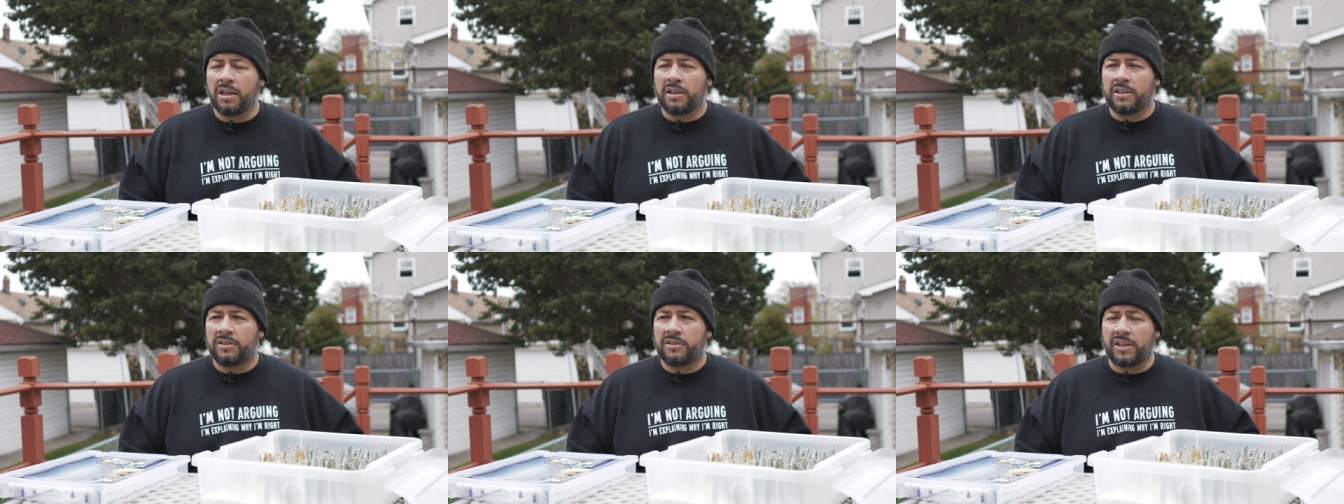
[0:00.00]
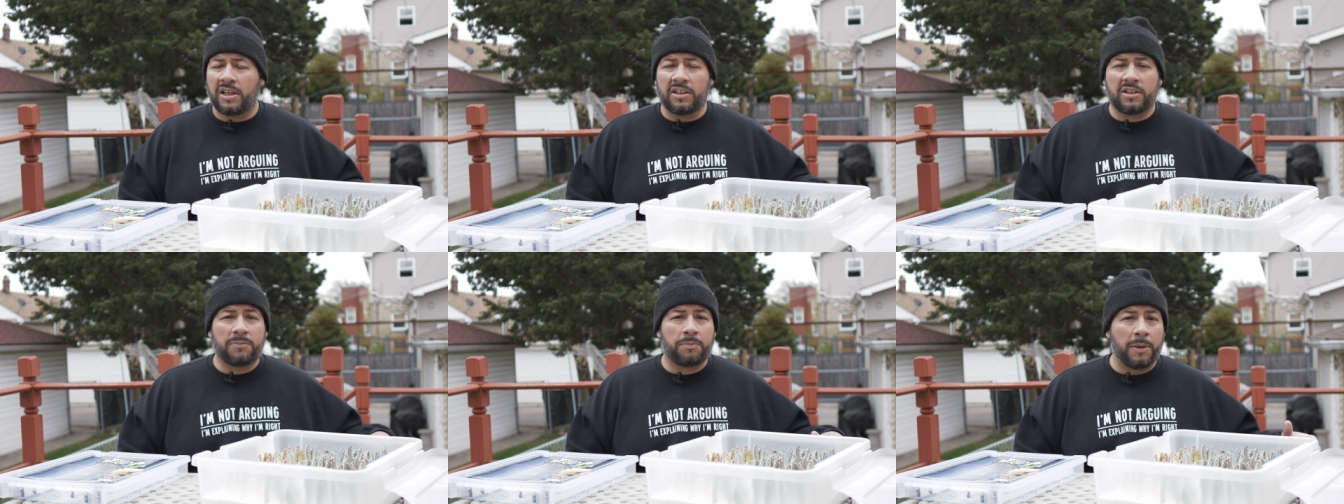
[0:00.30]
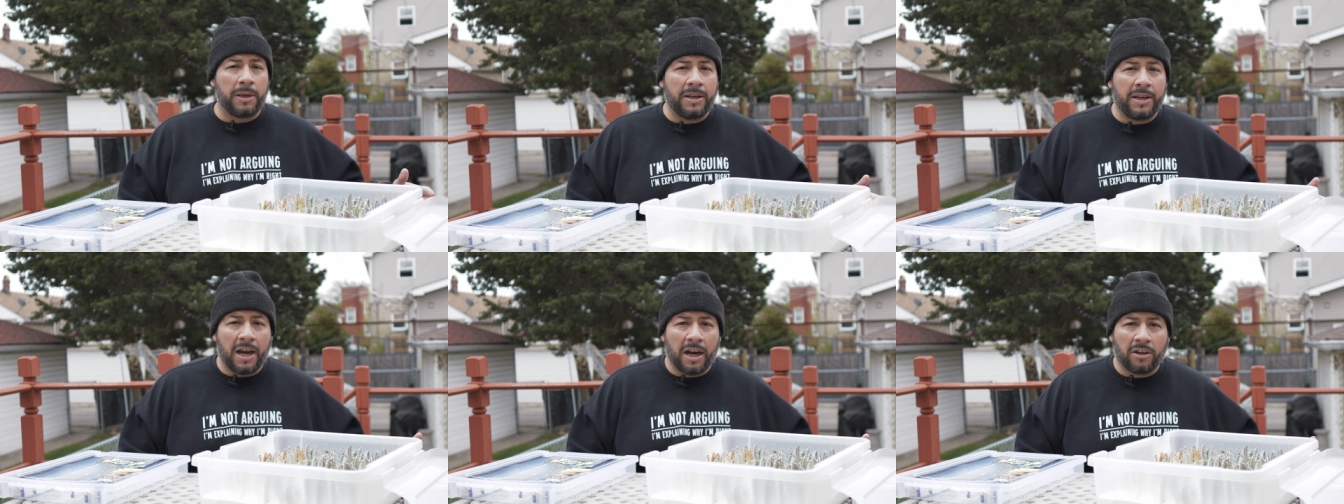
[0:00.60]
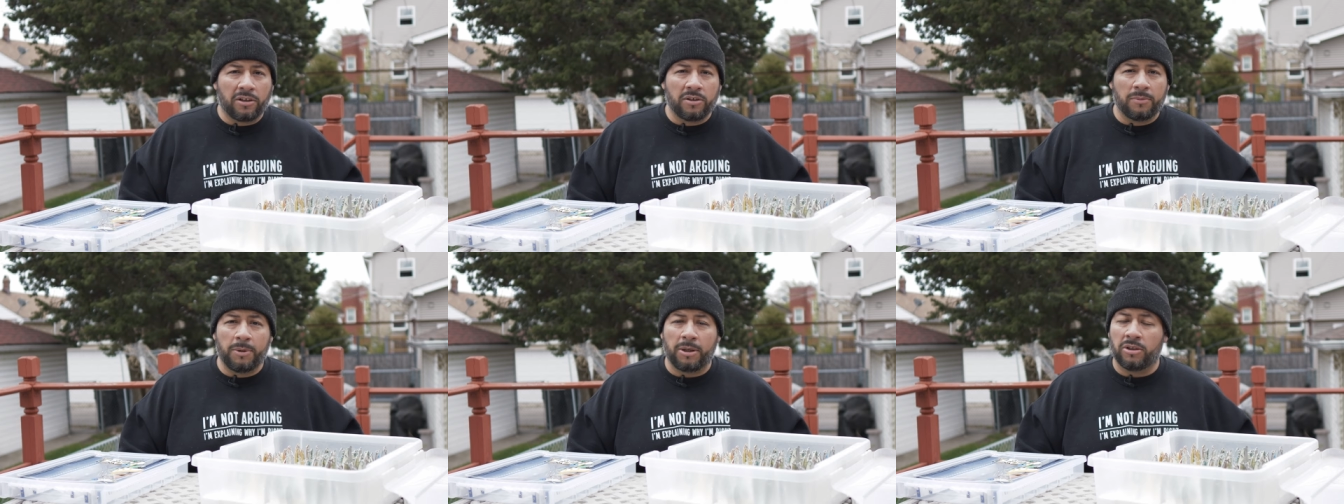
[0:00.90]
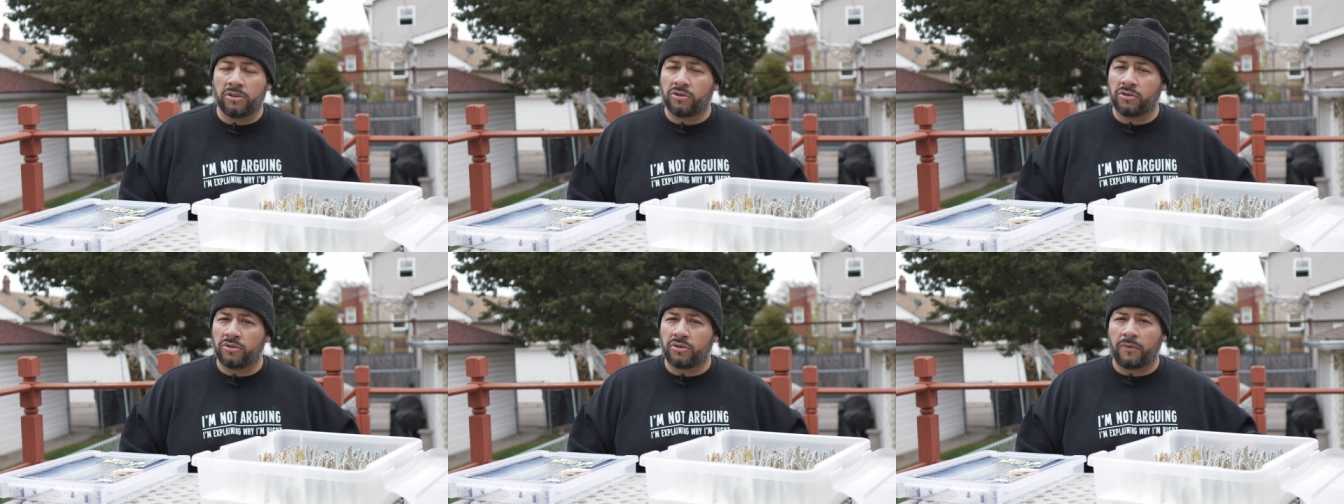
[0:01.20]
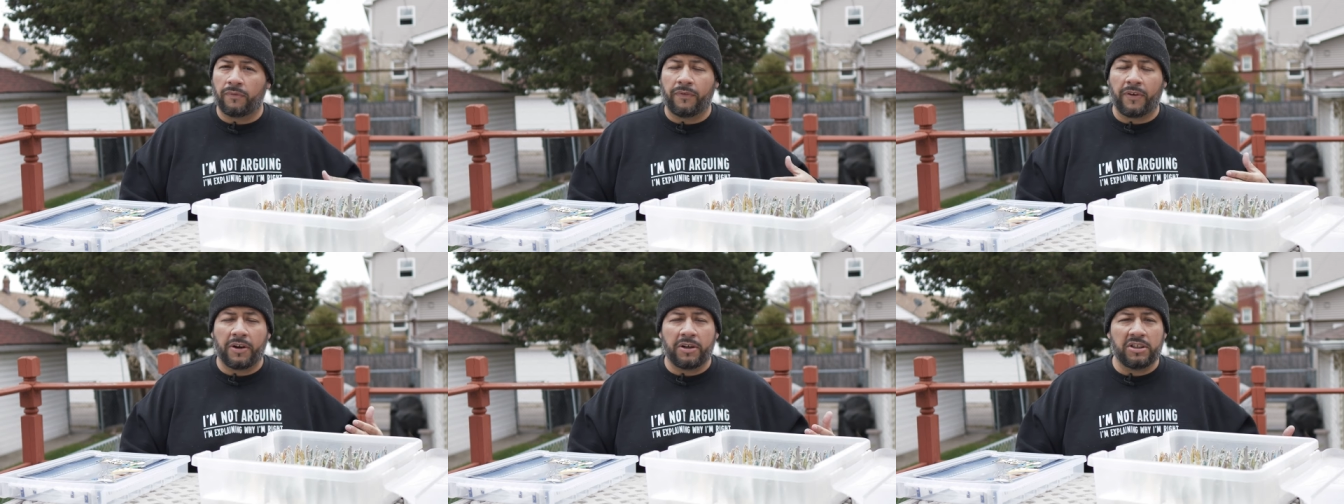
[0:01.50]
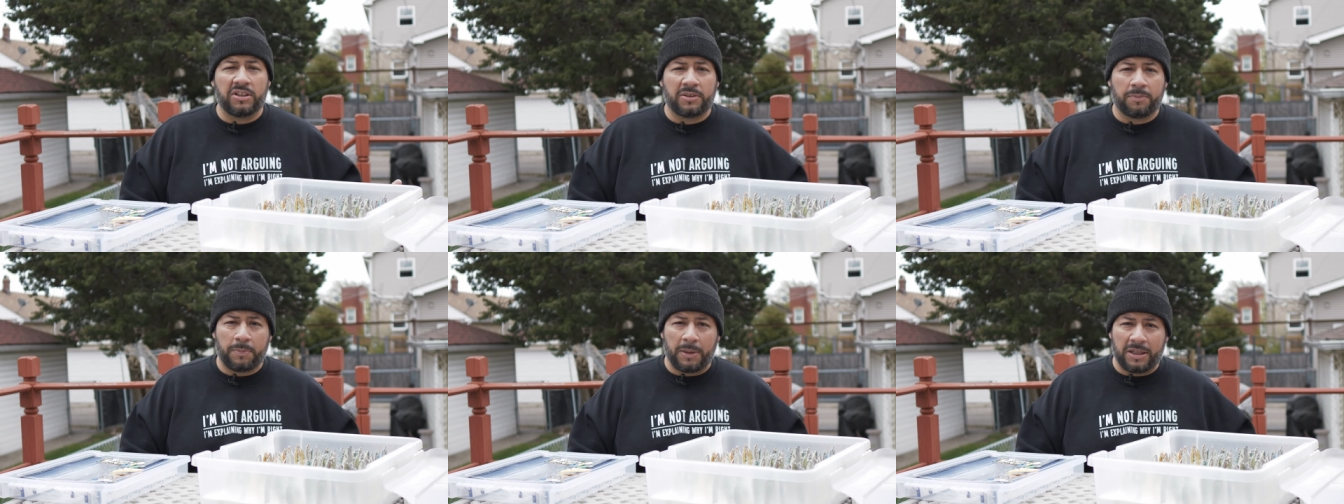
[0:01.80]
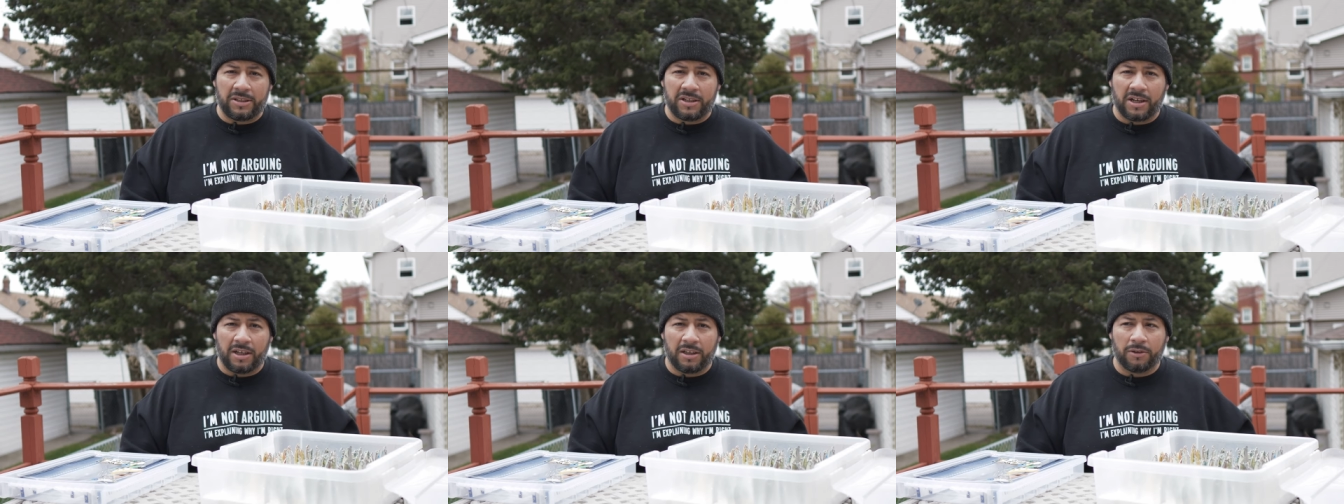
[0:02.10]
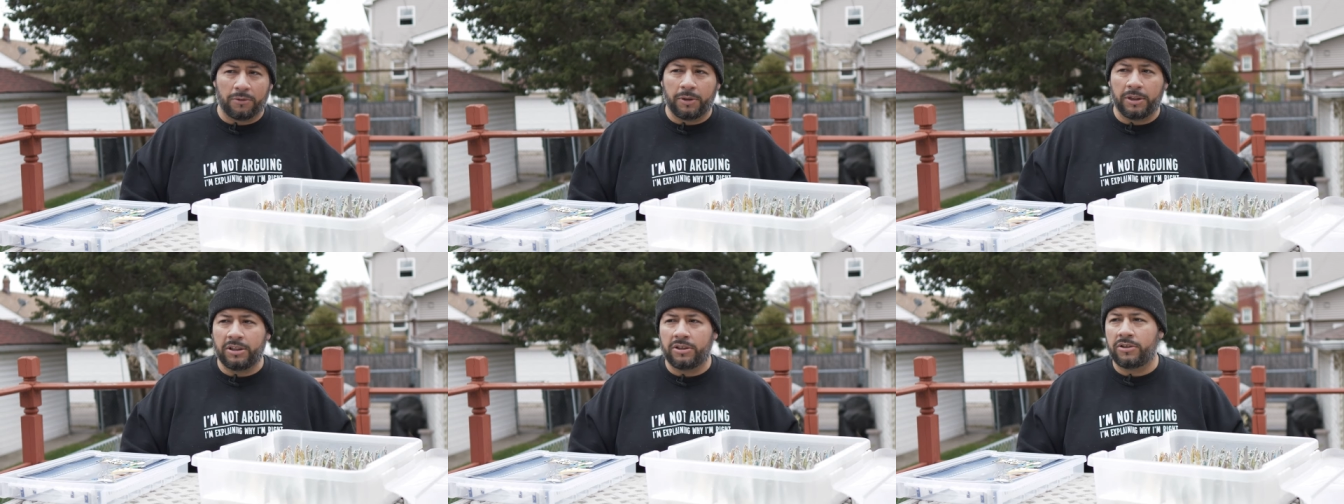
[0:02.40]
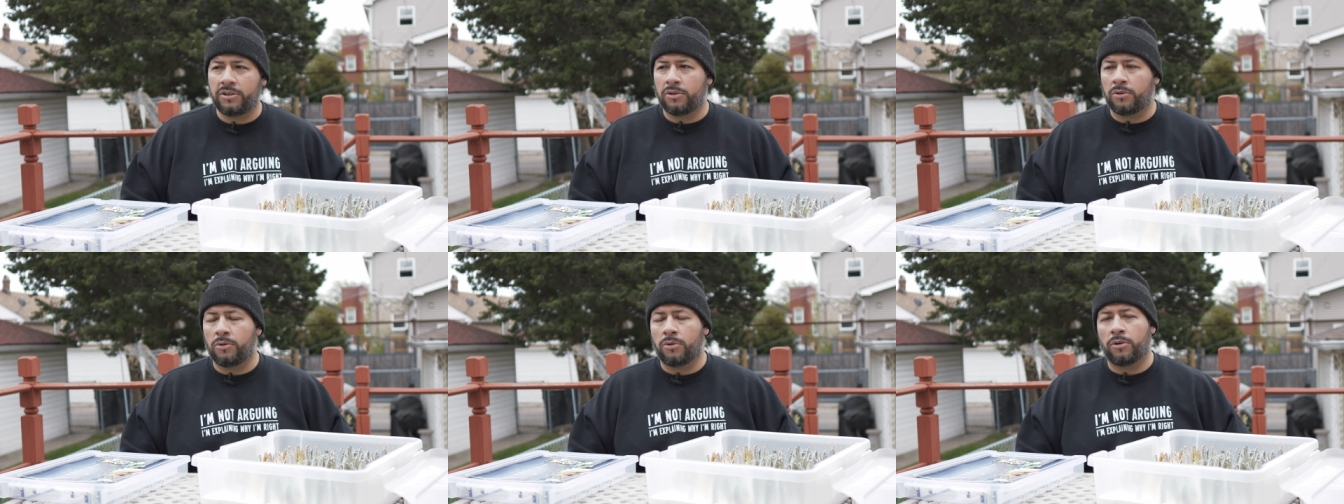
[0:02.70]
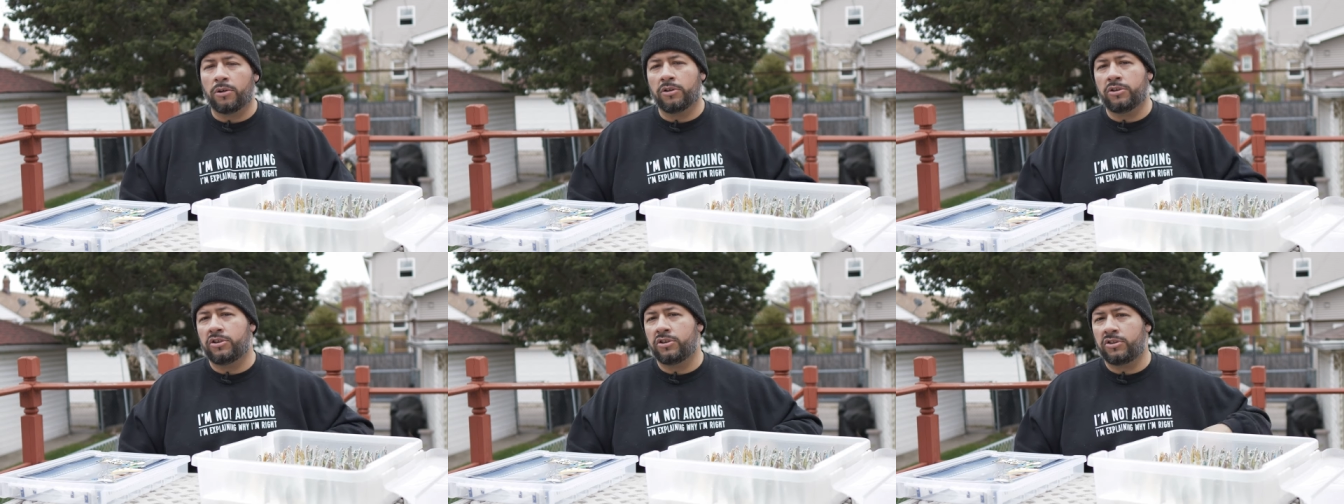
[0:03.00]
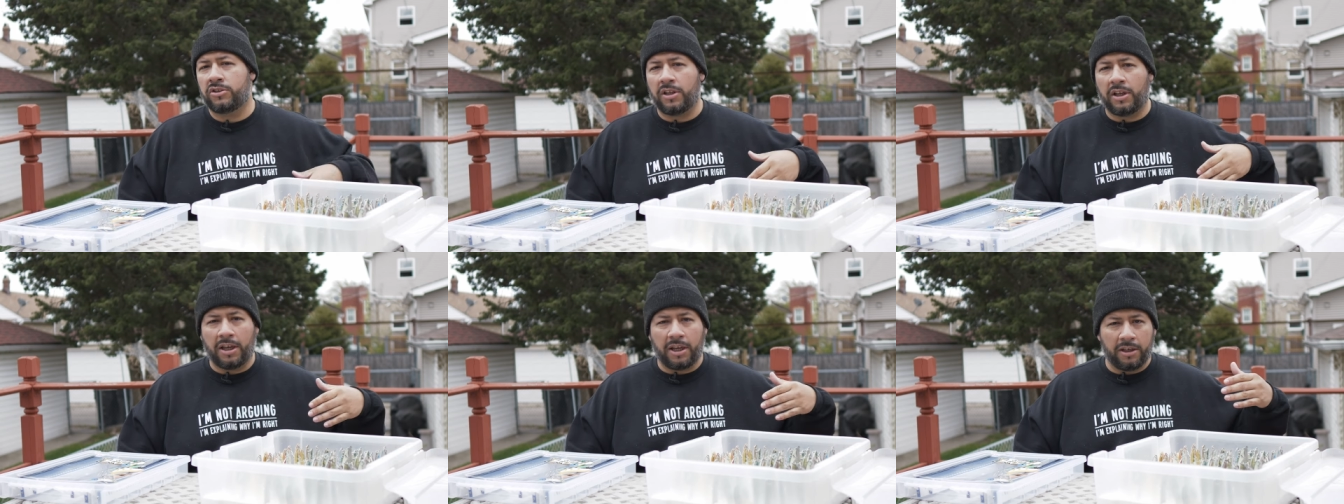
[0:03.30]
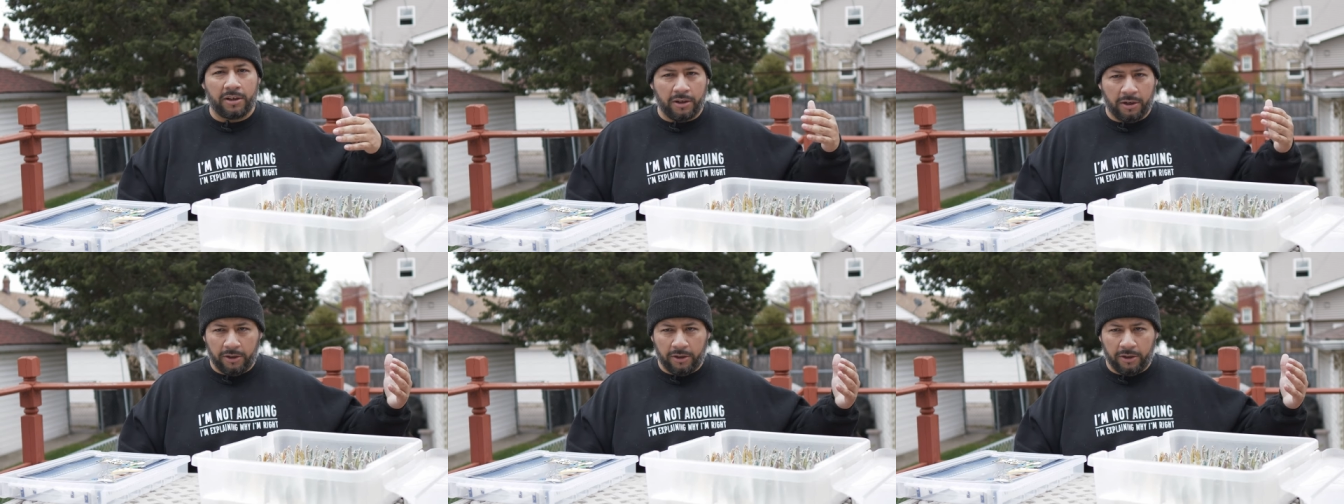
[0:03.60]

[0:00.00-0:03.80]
say, spin doctor, because those are very speed tolerant, or just a,